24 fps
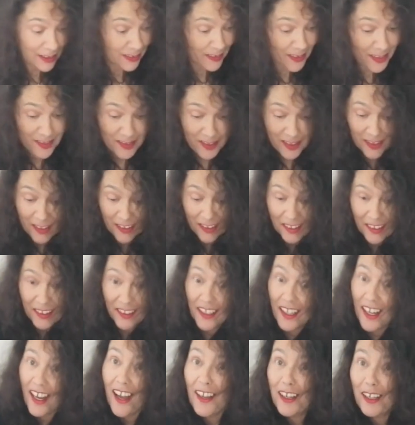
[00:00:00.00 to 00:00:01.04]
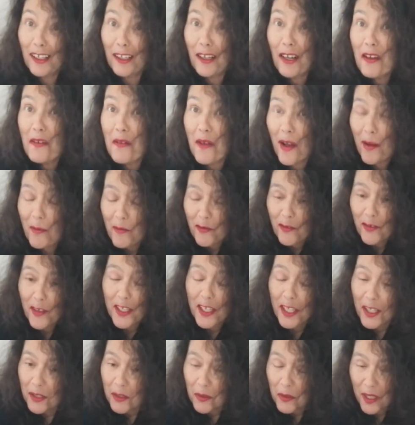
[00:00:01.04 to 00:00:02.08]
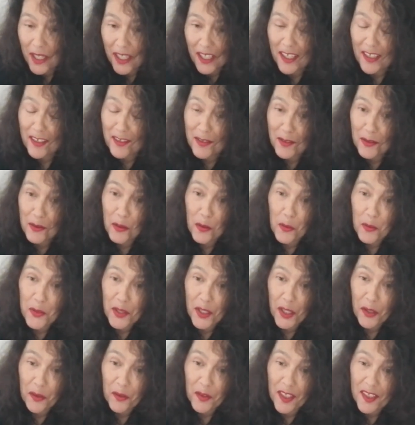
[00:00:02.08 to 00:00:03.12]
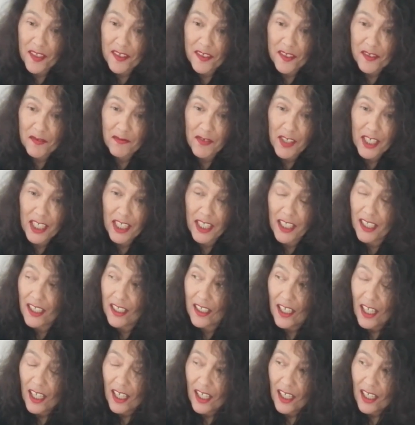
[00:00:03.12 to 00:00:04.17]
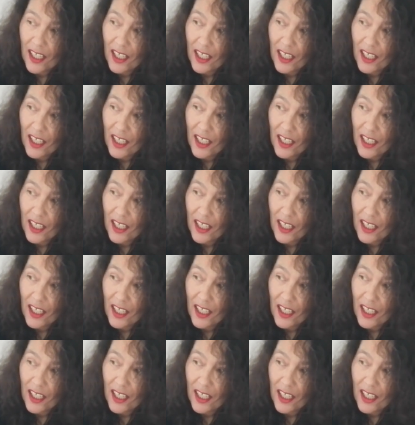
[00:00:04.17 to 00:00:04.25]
there's a glow up for you here, Scorpio. There's really